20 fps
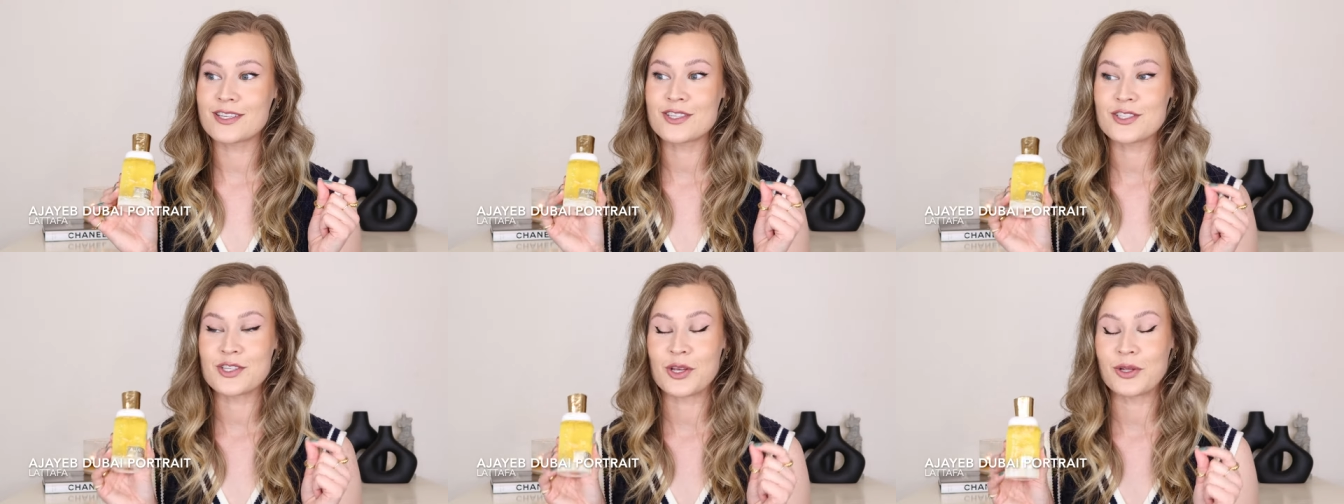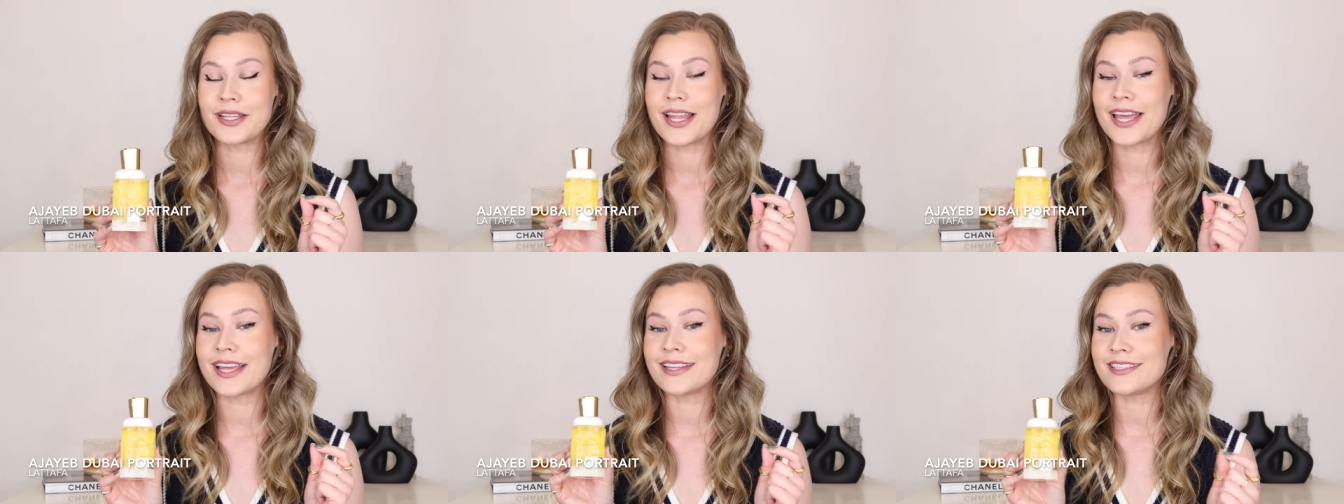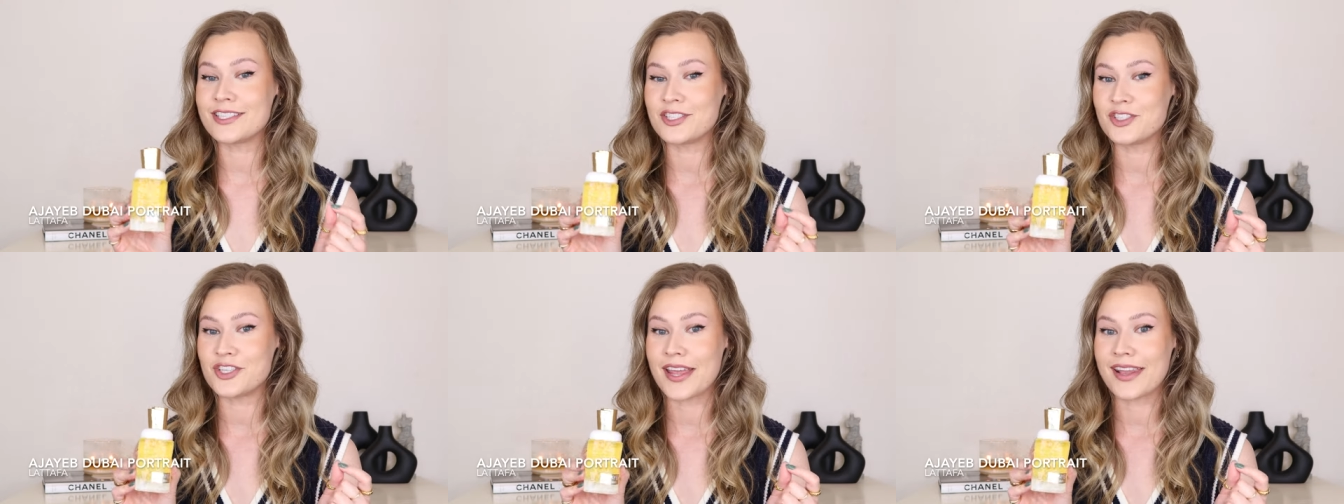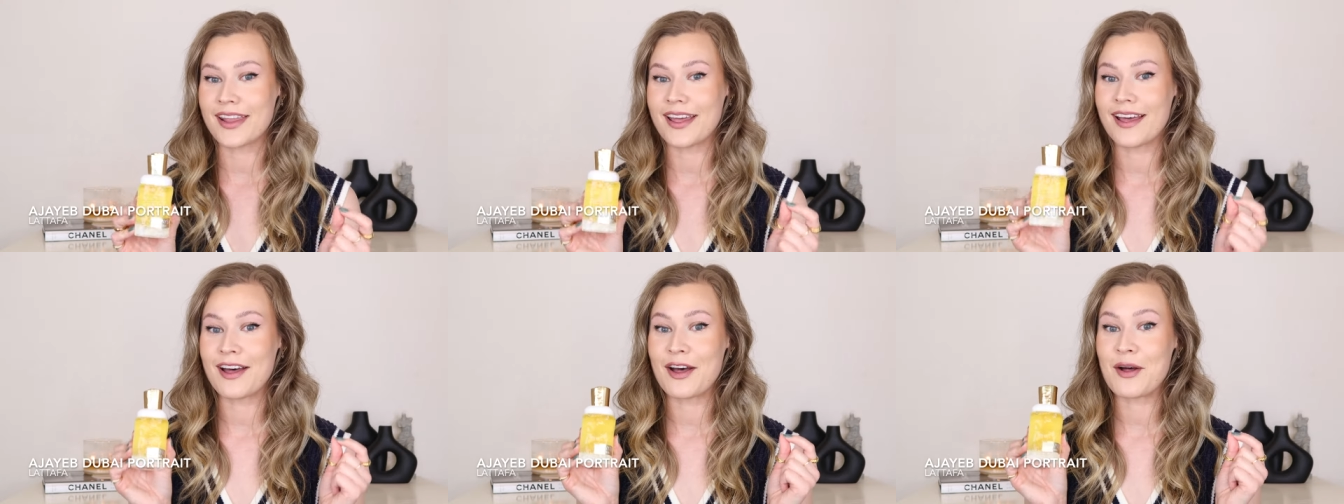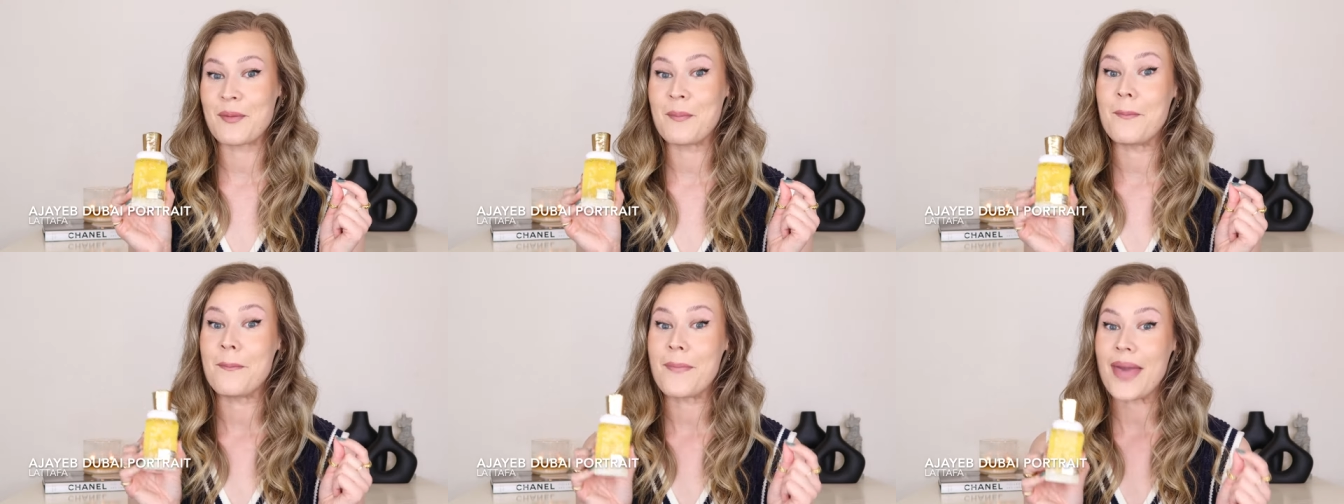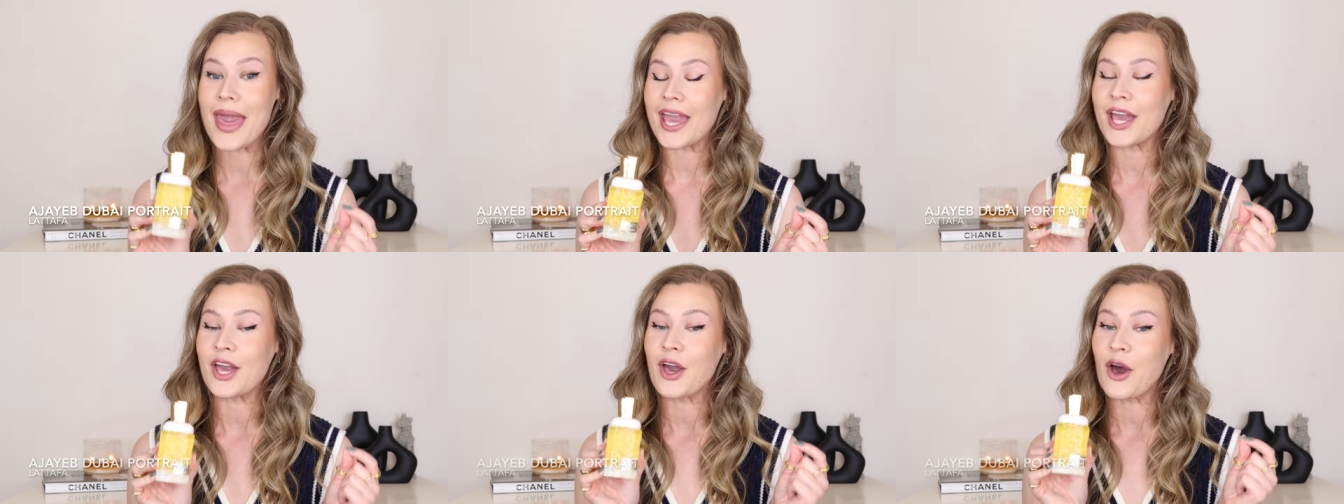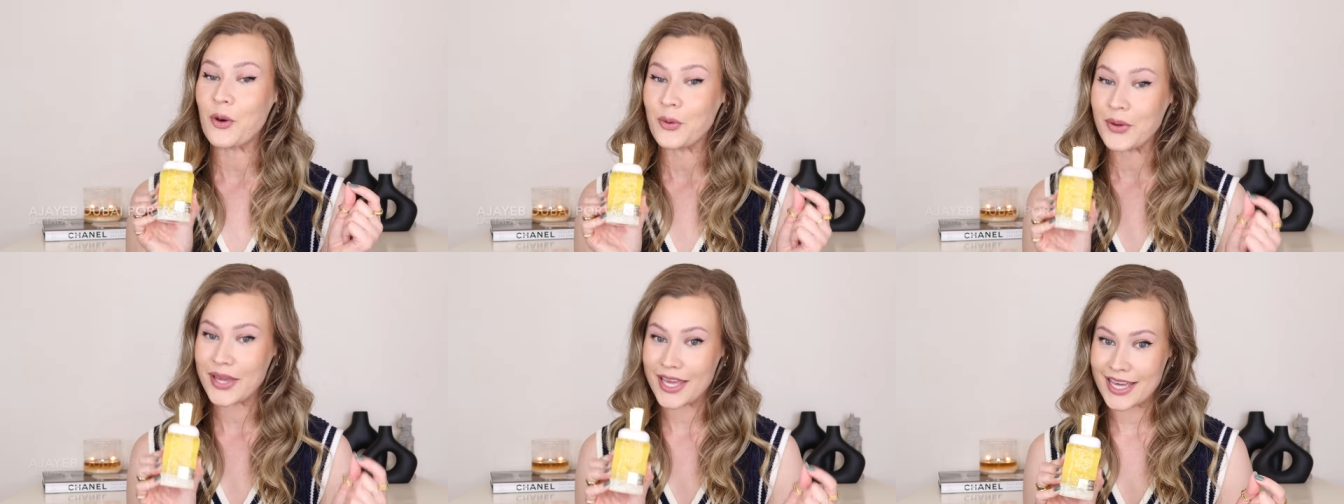Soleil de Jeddah
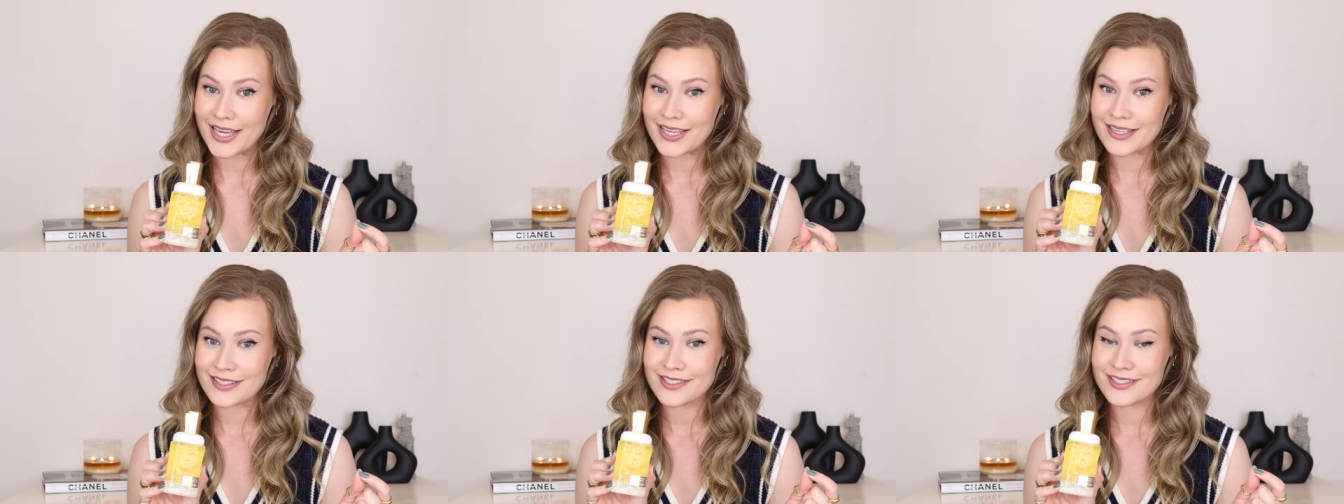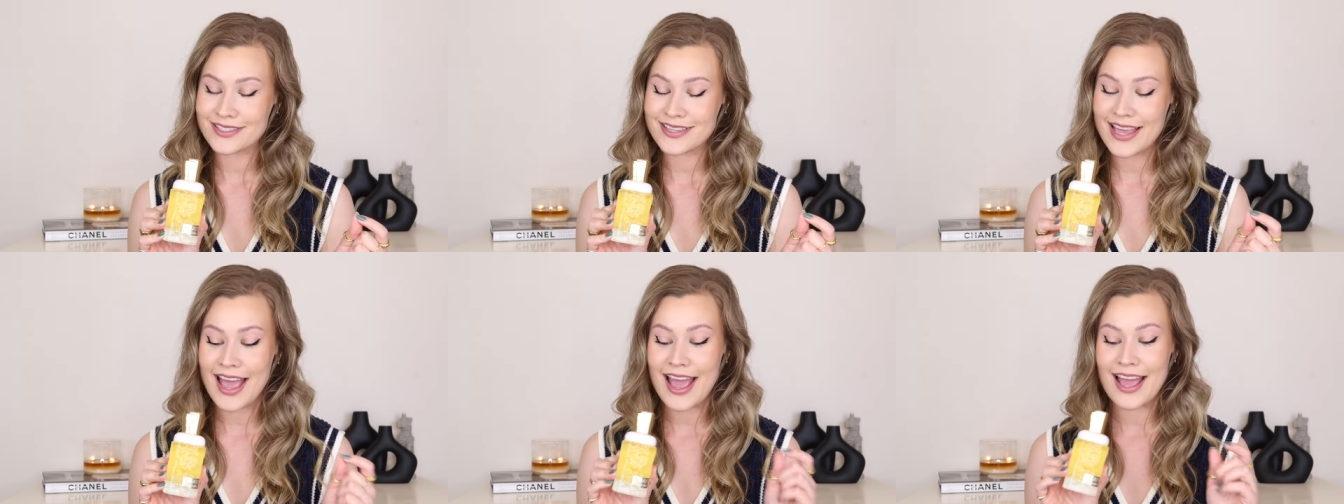Mango Kiss.